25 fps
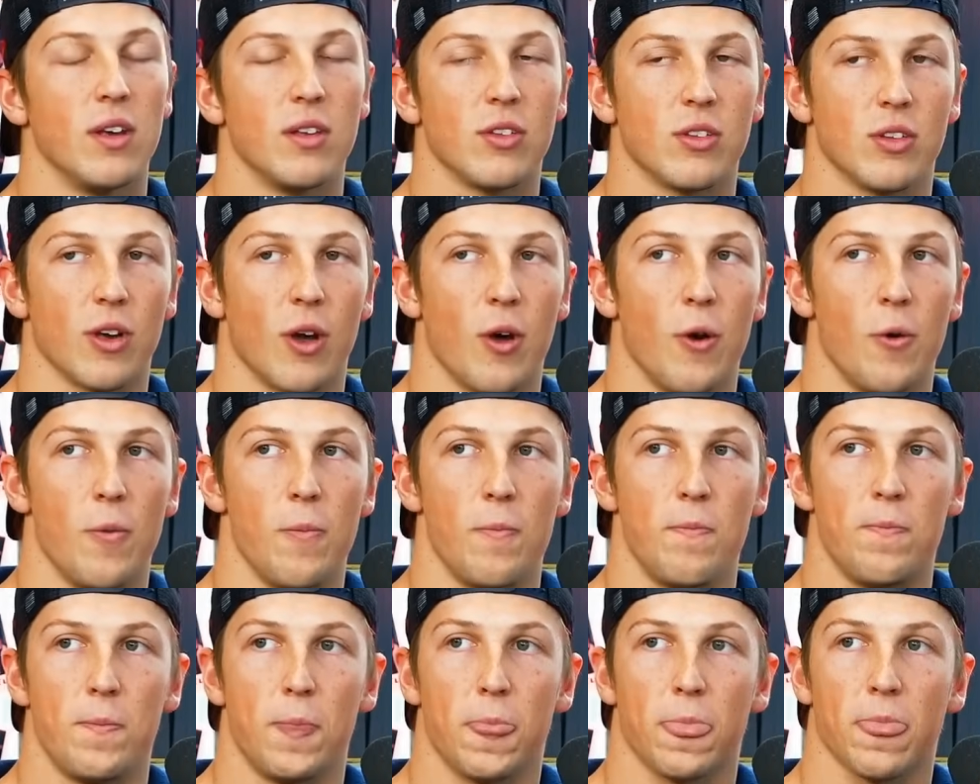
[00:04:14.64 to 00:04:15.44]
So
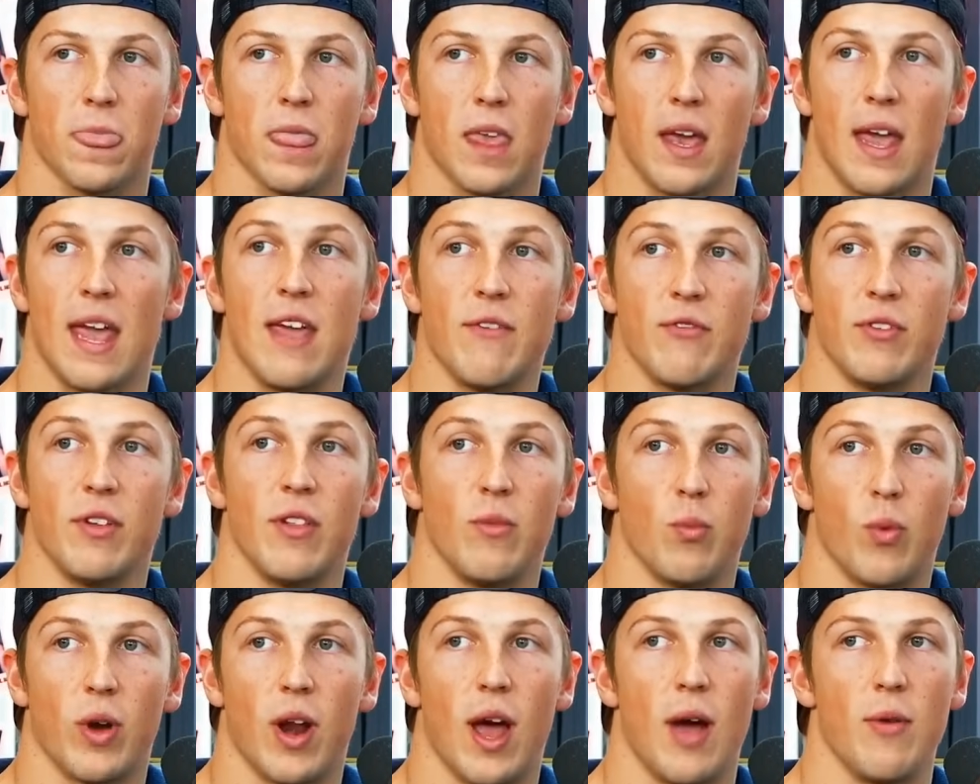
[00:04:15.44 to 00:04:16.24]

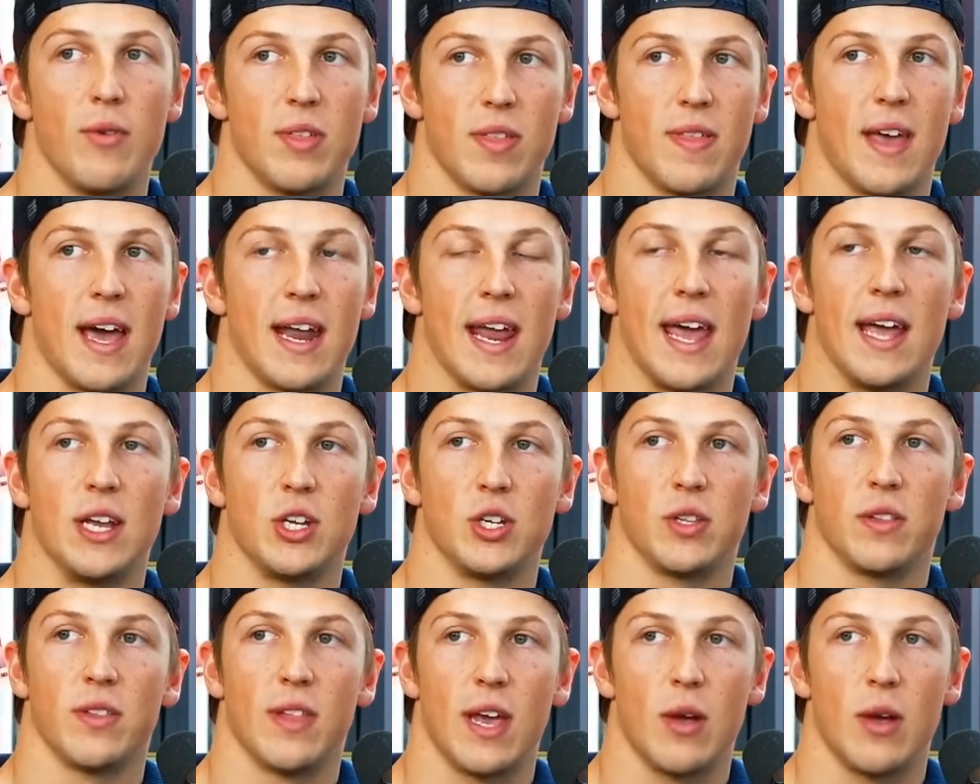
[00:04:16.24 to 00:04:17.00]
even when I was that age,